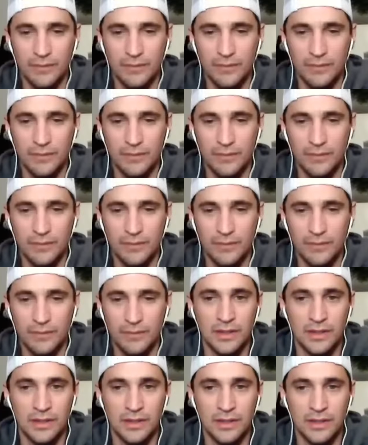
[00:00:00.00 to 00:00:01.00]
a toss
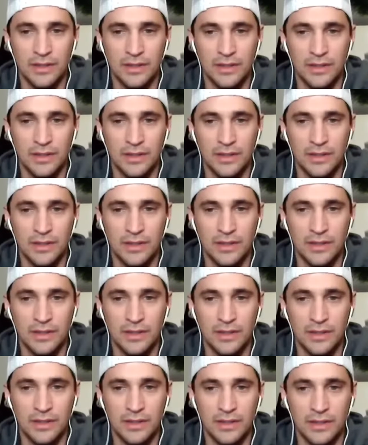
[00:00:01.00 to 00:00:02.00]
up.
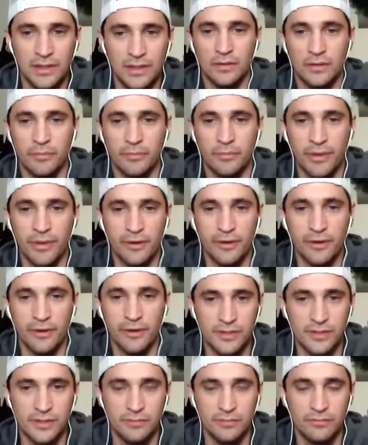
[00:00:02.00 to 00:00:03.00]
It's kind of a hard
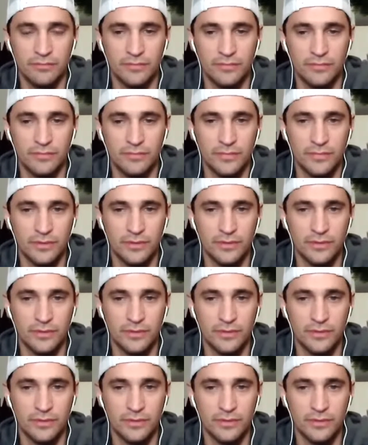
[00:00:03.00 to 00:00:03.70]
comparison,